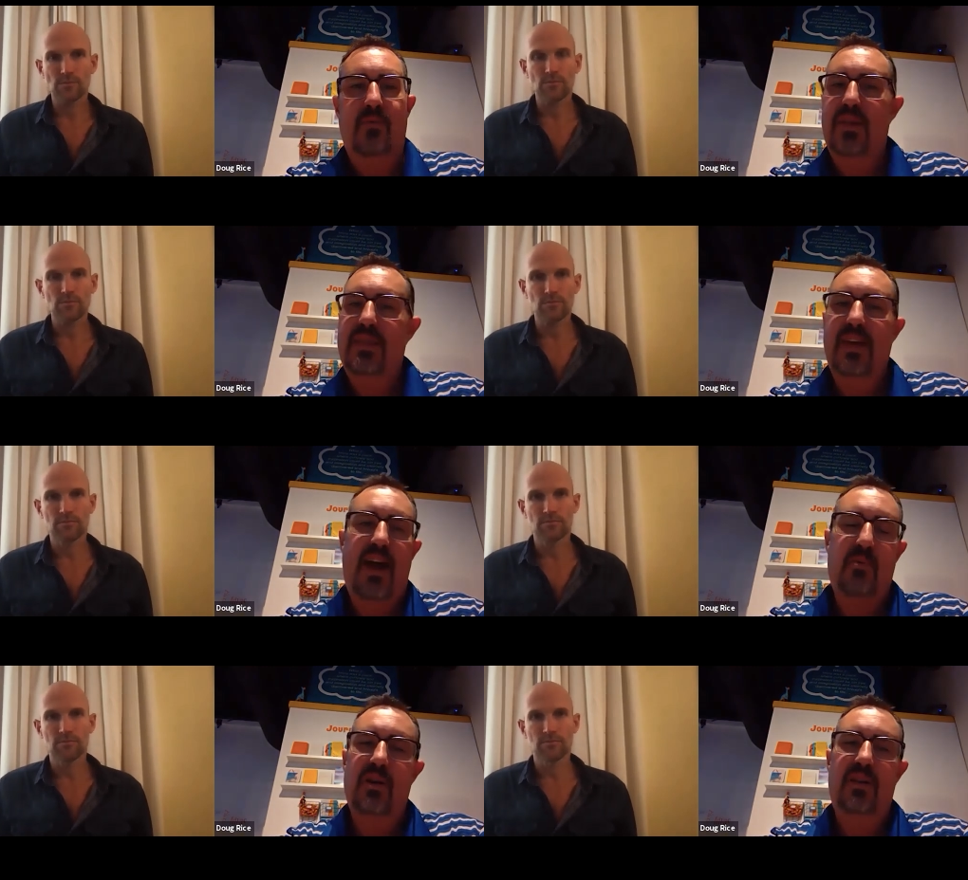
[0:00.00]
Speaker 1: one thing
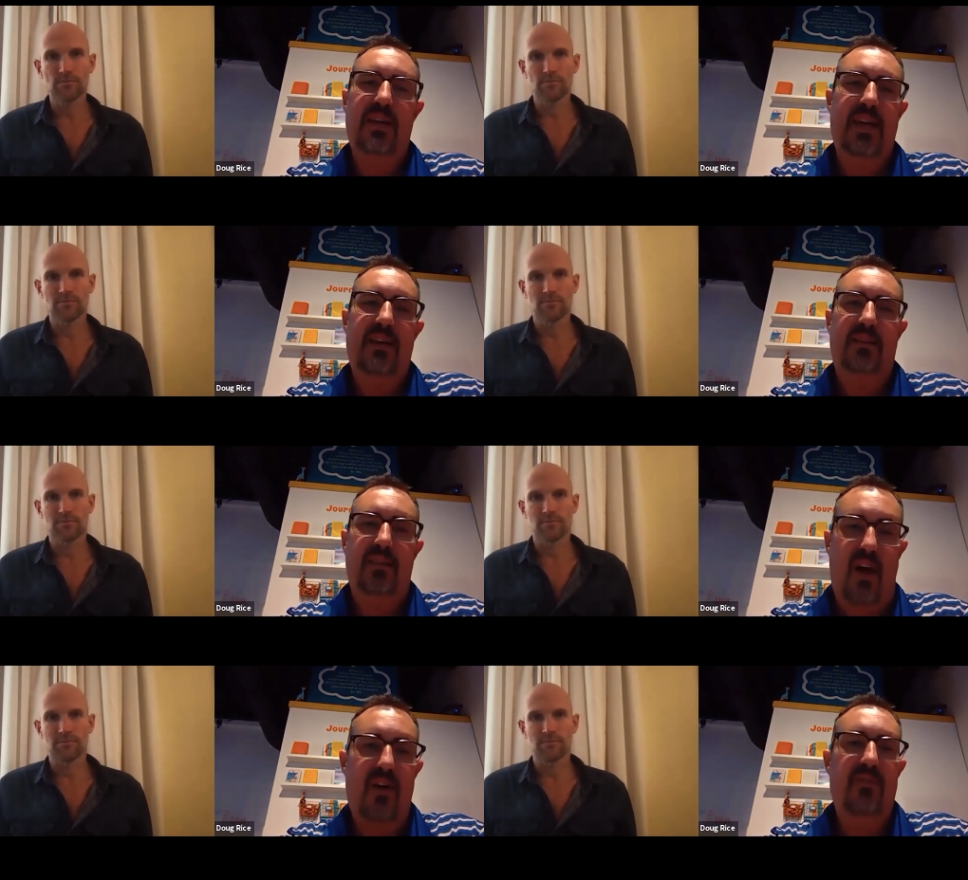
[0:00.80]
I really
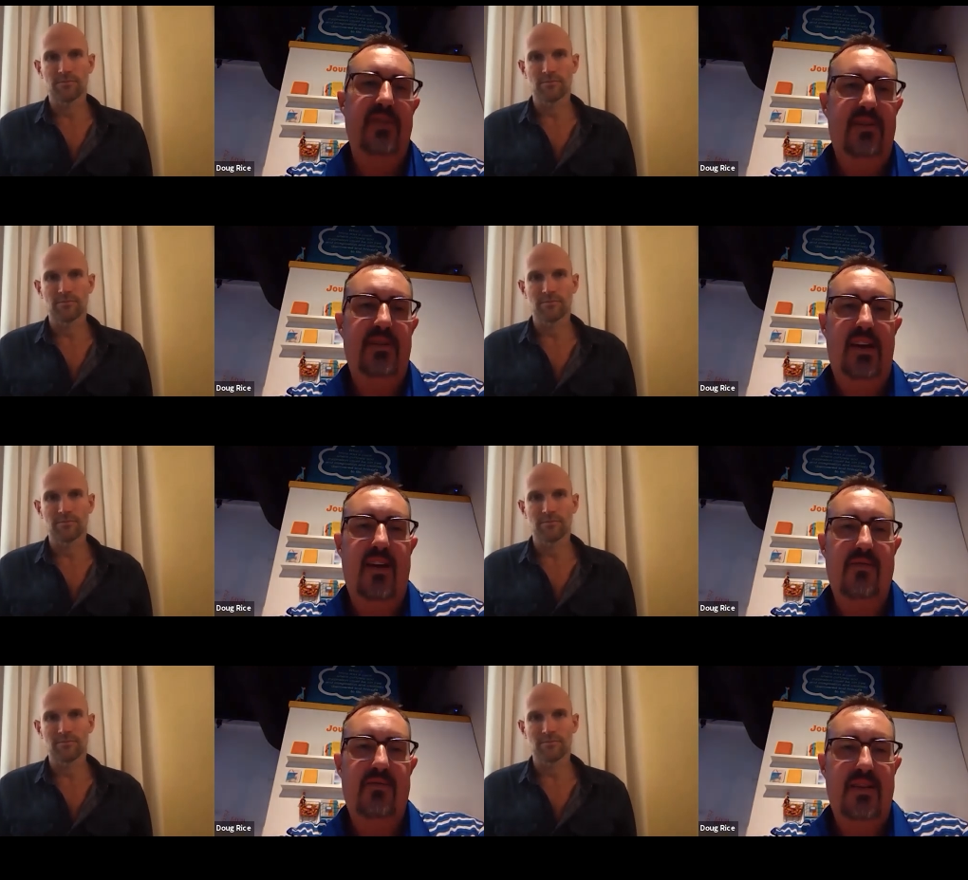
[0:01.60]
loved, you
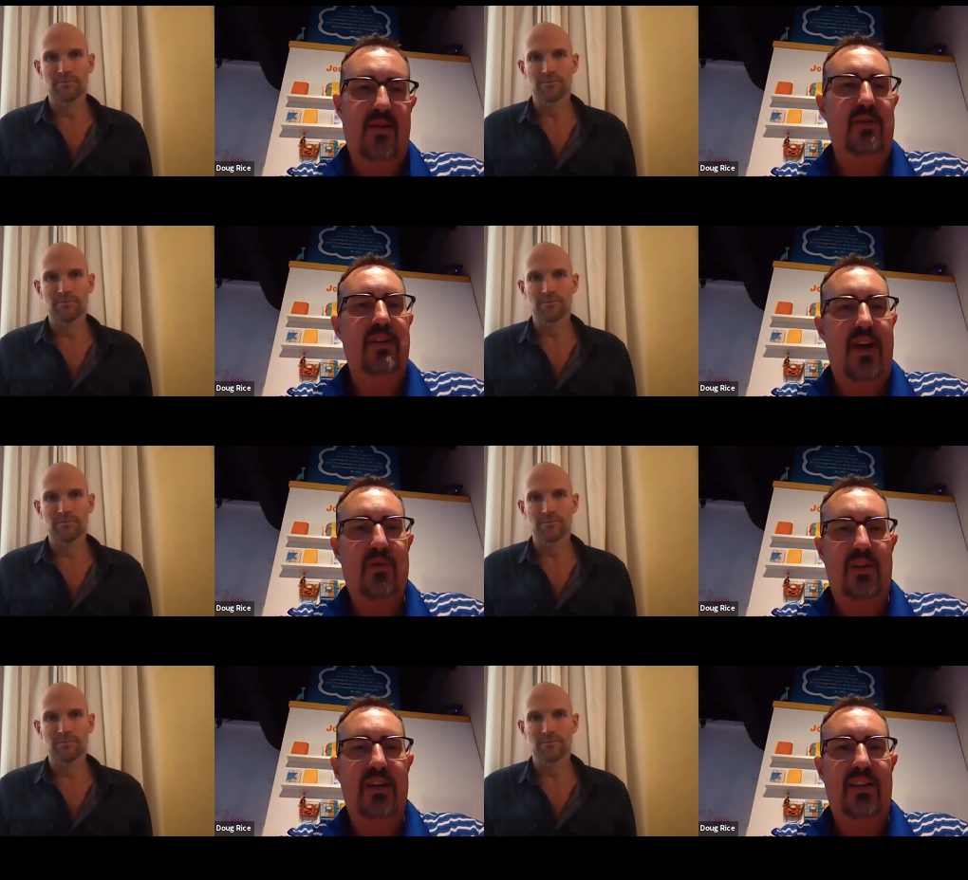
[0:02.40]
know, the old dog
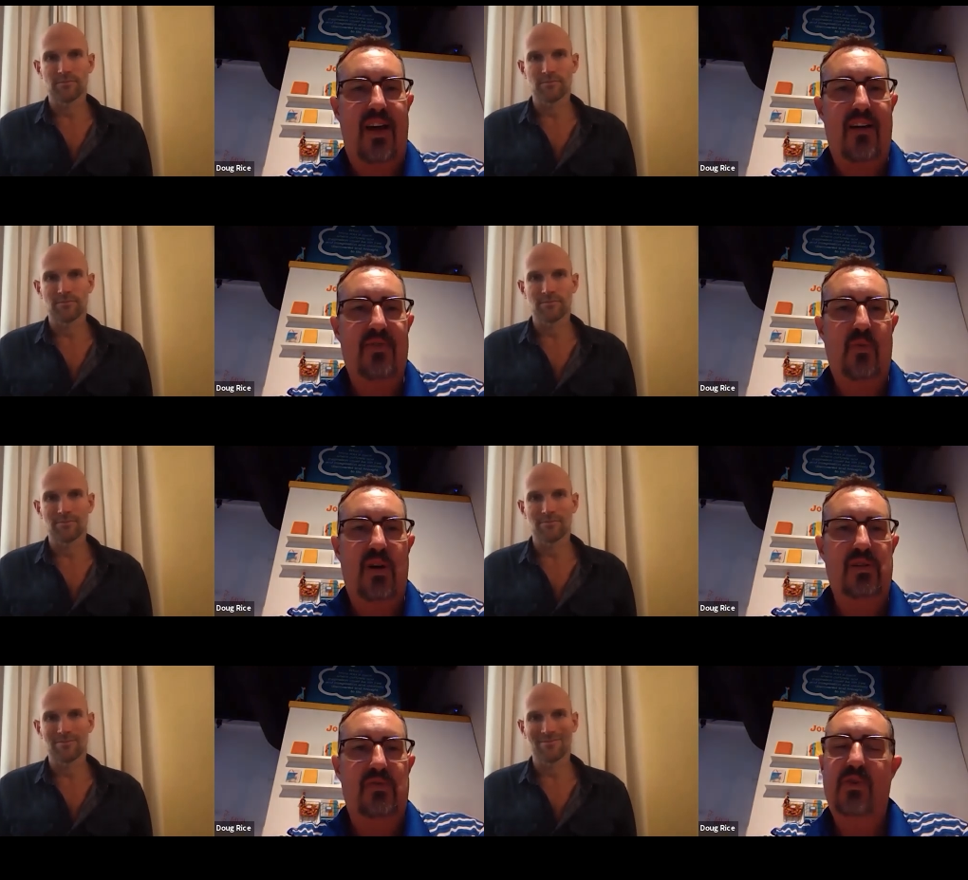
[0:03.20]
really loved
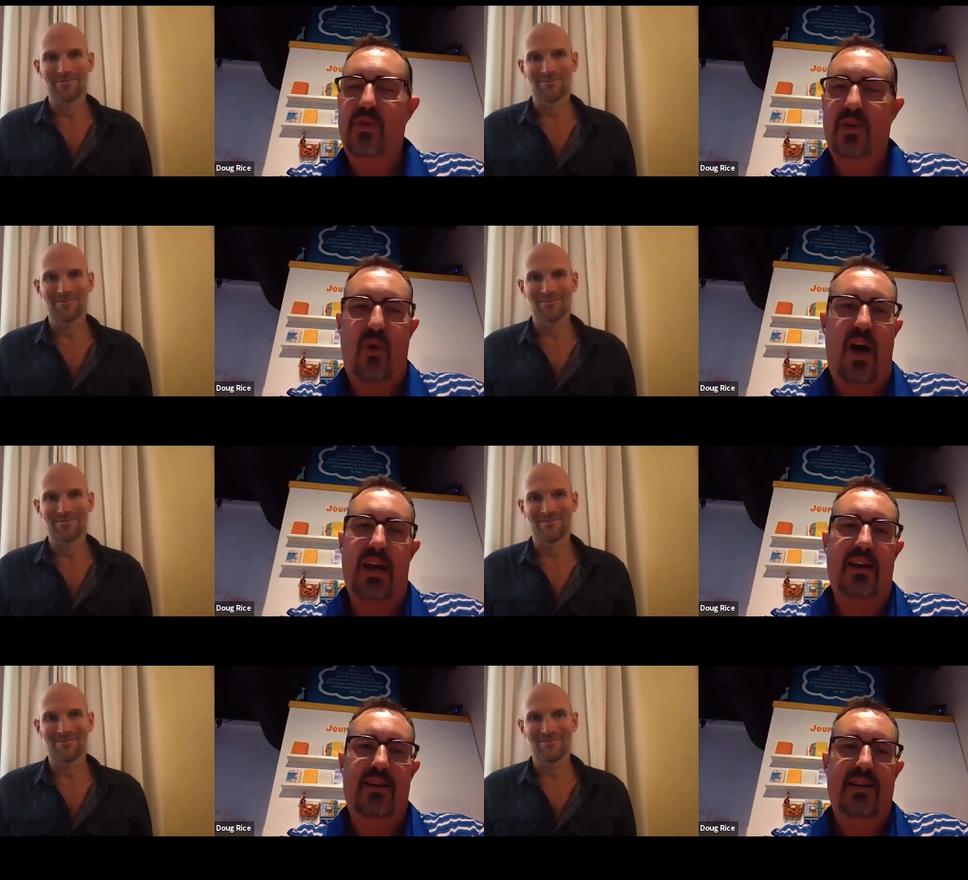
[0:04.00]
was food and wine.